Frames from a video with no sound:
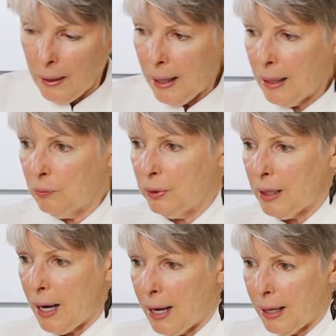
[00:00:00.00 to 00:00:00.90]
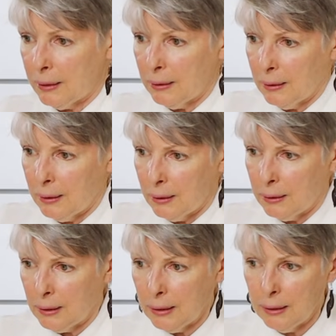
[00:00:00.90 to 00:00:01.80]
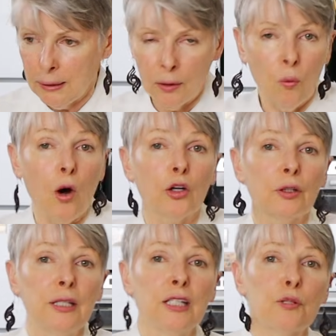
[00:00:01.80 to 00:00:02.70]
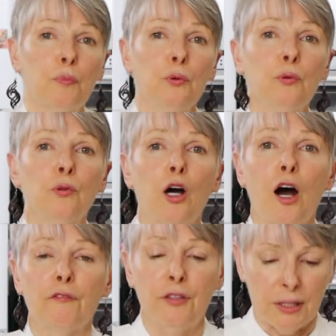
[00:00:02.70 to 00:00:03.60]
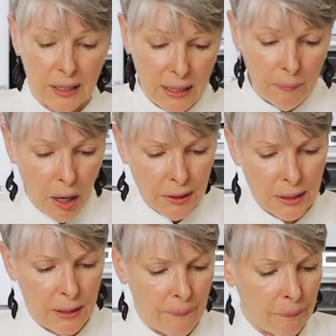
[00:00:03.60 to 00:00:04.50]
And we add the quarter teaspoon of the sea moss.